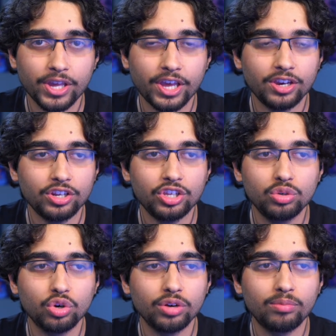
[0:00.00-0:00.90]
And
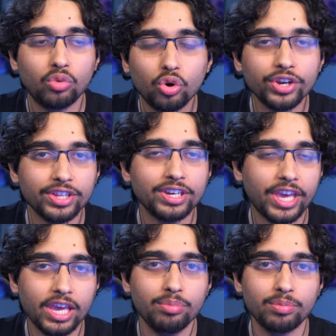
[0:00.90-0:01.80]
you are more than
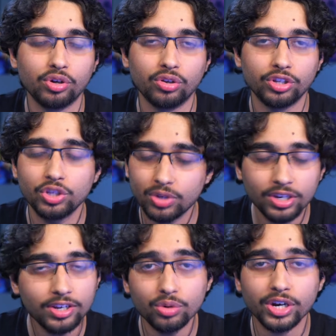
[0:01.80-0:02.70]
capable. You
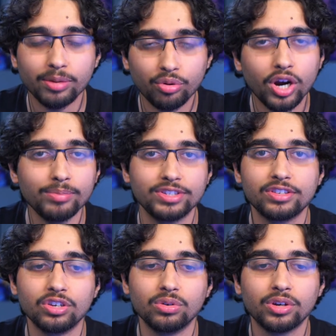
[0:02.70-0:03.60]
can do it, I promise
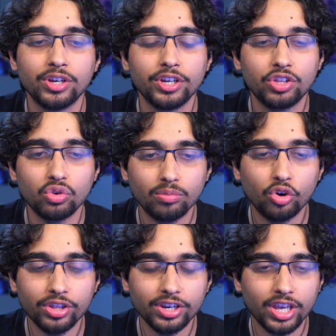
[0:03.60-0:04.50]
you. You are
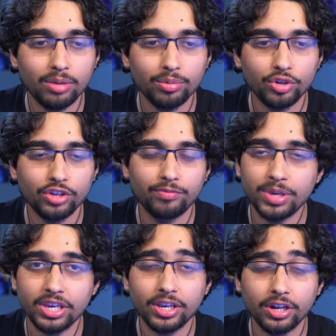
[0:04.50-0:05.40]
more than capable of
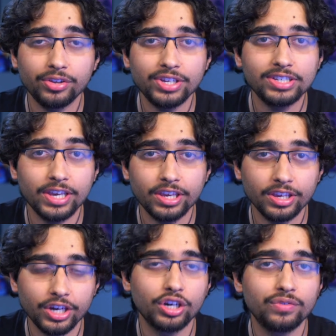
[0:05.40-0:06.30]
being healthy, taking
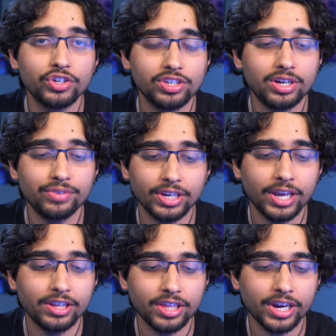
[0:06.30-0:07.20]
care of yourself, and
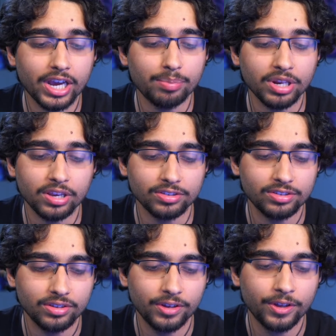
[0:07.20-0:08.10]
getting that
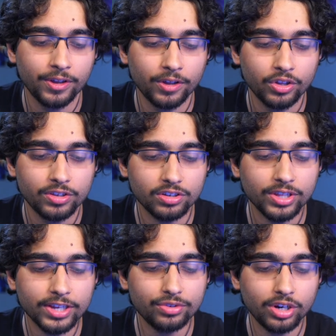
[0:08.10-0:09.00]
happiness. So
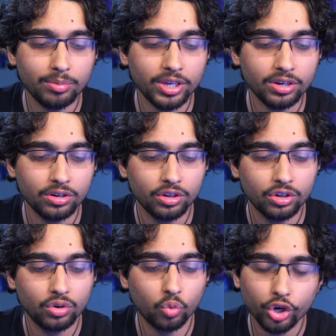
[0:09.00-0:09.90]
that's what I've been
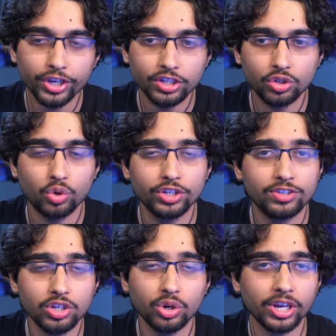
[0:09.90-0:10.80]
working towards
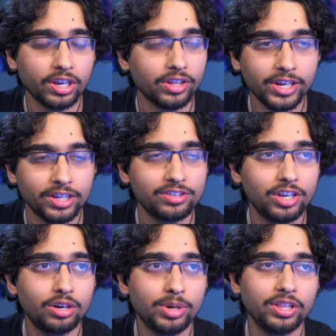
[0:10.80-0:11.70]
doing. And like I
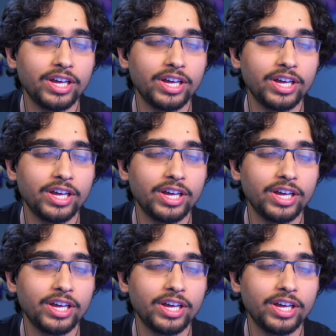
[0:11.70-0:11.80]
said on my